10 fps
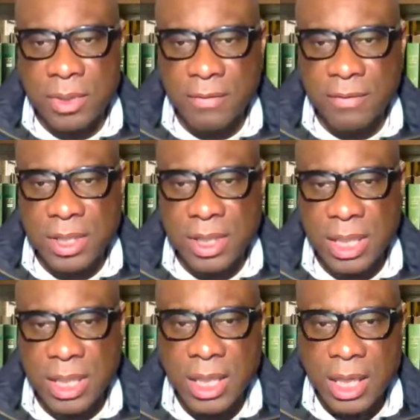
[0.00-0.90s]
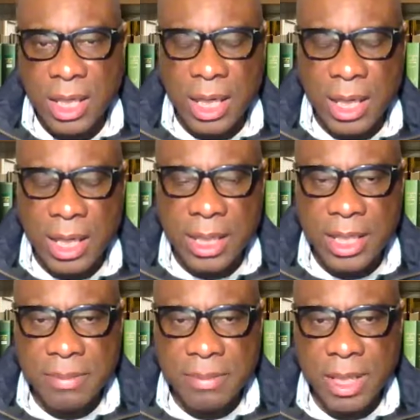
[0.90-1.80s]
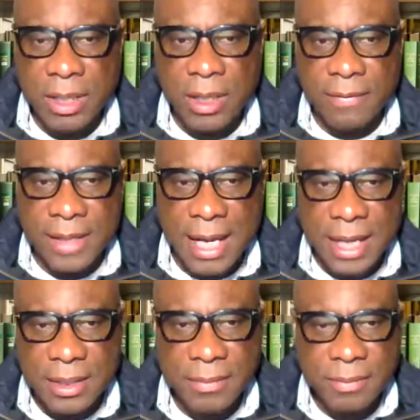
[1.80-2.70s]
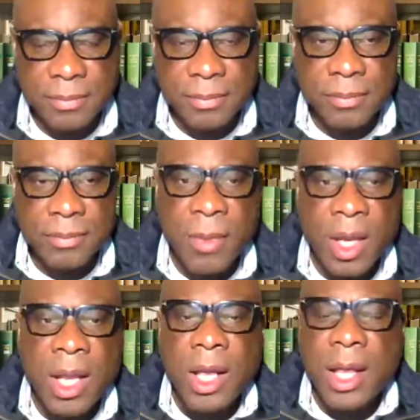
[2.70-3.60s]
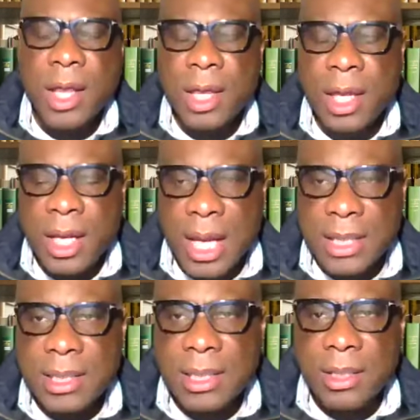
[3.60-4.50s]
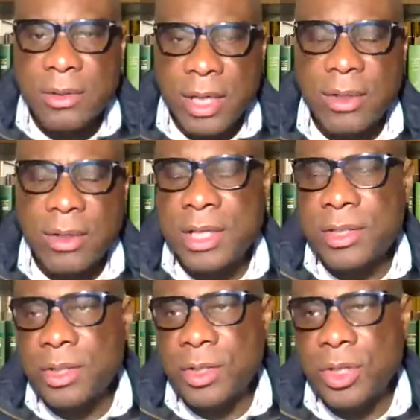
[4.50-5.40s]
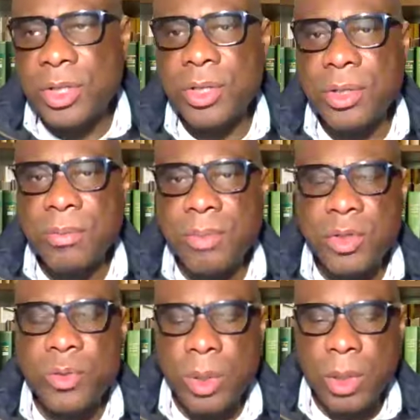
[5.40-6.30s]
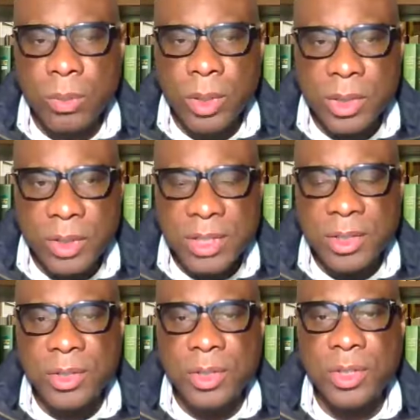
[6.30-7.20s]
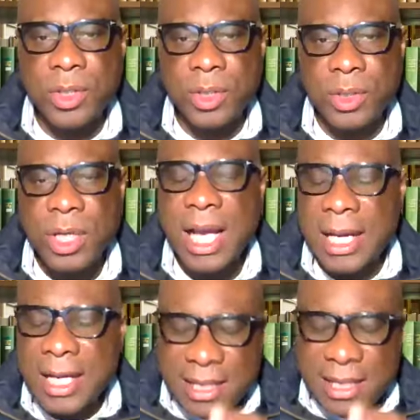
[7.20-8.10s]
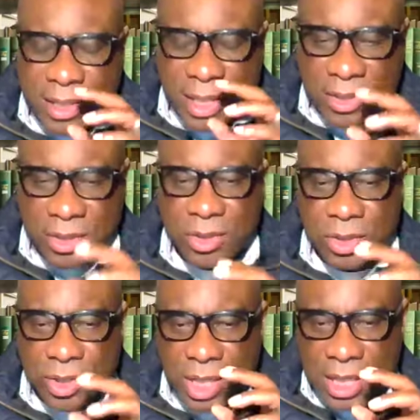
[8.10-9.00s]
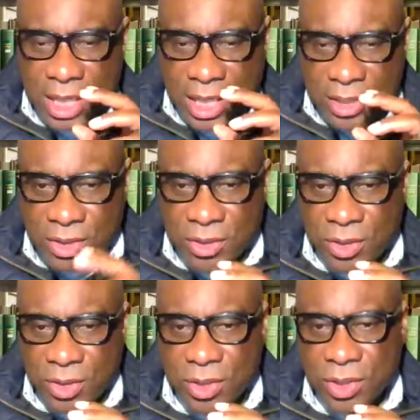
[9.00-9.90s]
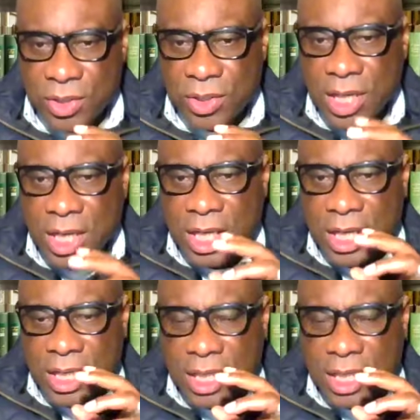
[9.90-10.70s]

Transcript: was obviously a linchpin of GATT. The next critical institution, post-World War II institution, and these institutions are the institutions